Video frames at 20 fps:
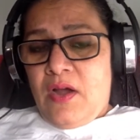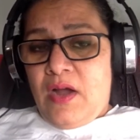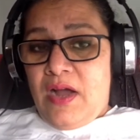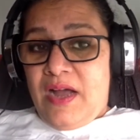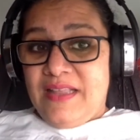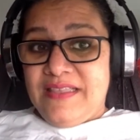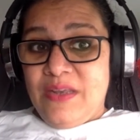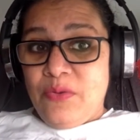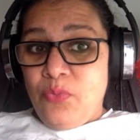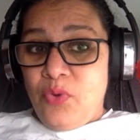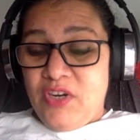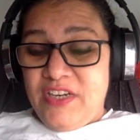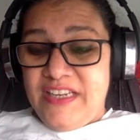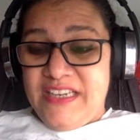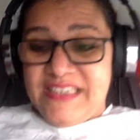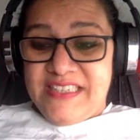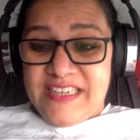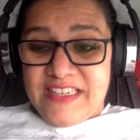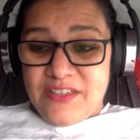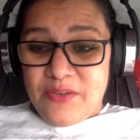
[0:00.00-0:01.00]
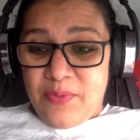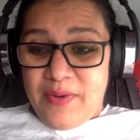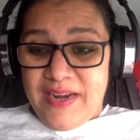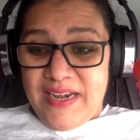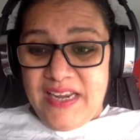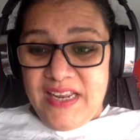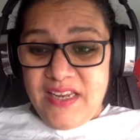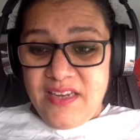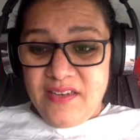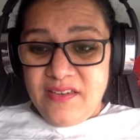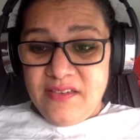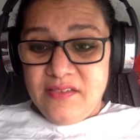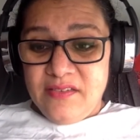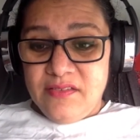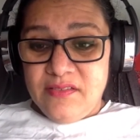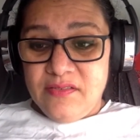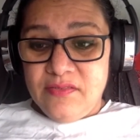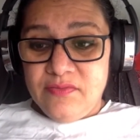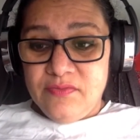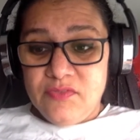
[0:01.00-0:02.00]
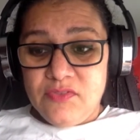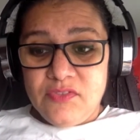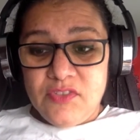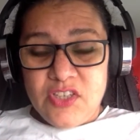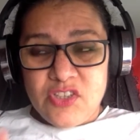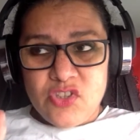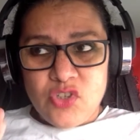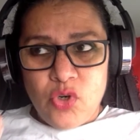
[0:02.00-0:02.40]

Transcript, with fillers: And then what he tell Whiny? There's